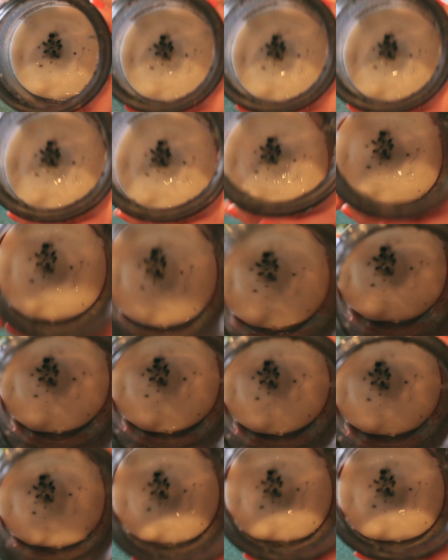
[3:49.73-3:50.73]
of it, but
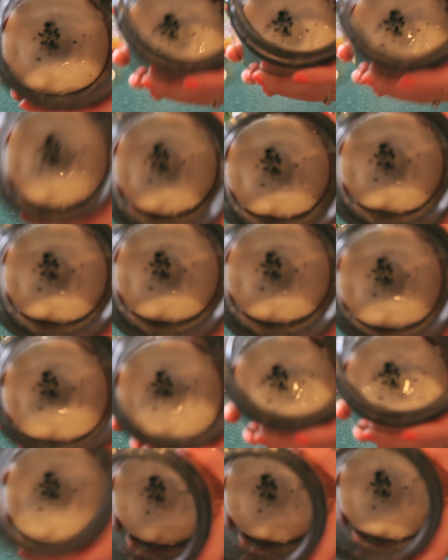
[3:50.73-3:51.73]
not all of it
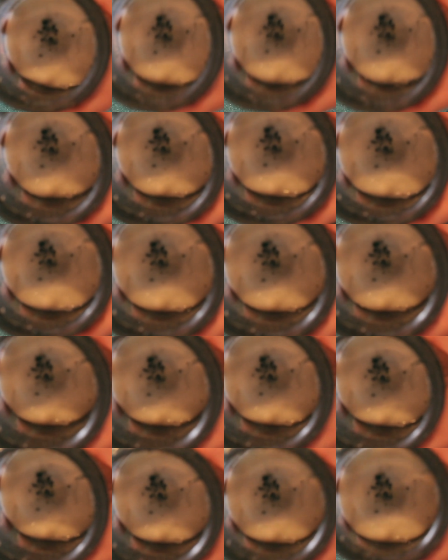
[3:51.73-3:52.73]
rised. So I'm gonna have to do
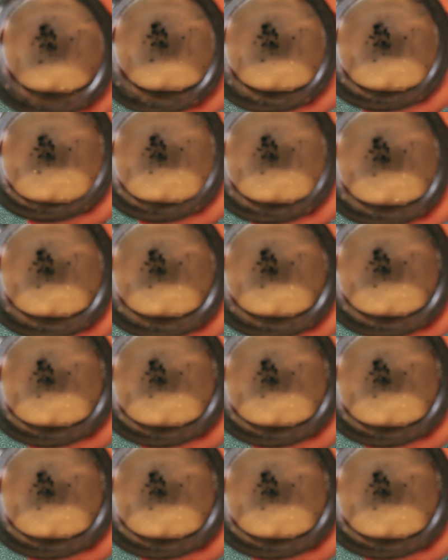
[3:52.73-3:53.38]
this one again.